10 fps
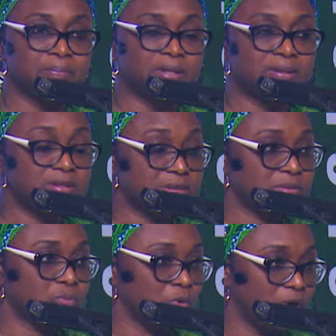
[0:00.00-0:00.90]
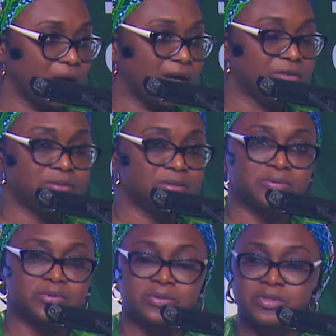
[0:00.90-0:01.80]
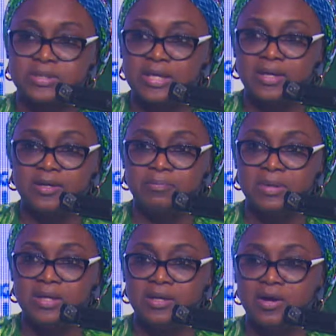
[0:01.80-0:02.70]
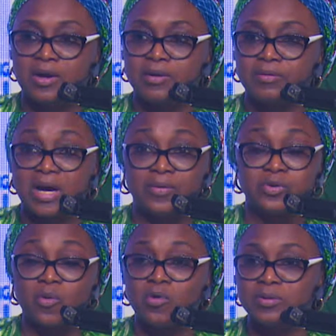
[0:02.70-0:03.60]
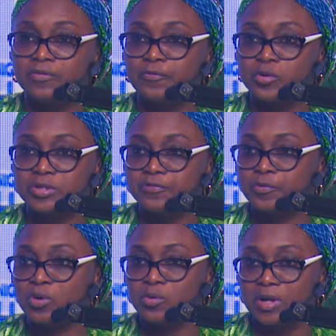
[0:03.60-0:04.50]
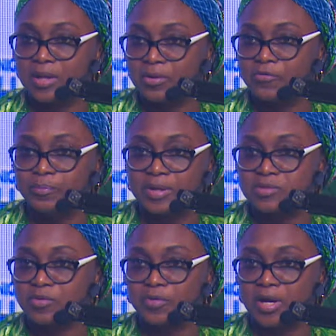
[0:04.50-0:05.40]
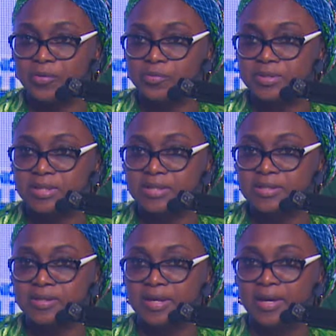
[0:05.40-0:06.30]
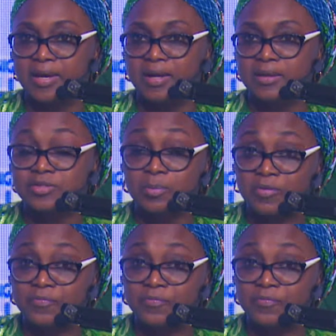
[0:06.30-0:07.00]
this work has taken me around all the 44 local governments of Kano State. Some of